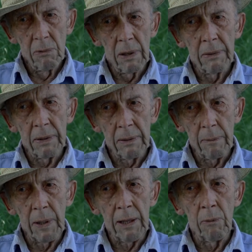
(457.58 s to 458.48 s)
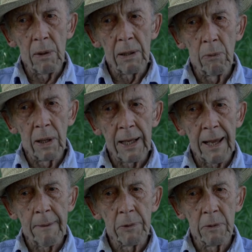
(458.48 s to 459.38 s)
why would it be what
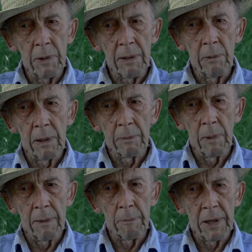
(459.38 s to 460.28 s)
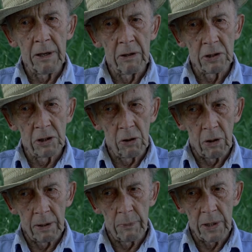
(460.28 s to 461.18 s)
happened to be what my parents
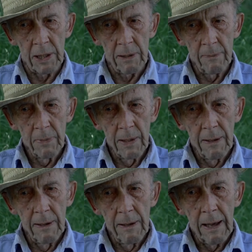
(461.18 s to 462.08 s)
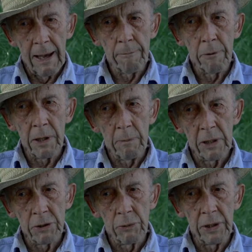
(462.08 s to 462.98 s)
taught me? I pretty
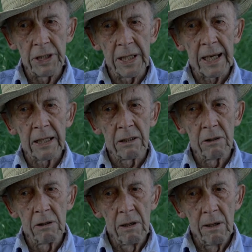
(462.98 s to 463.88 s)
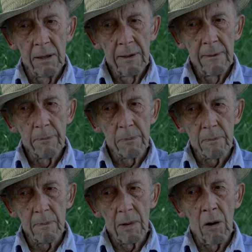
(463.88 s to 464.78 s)
much reject
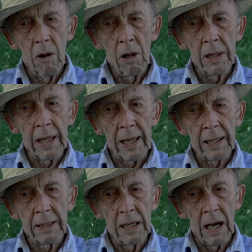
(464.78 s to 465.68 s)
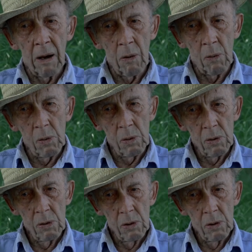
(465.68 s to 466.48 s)
all that now.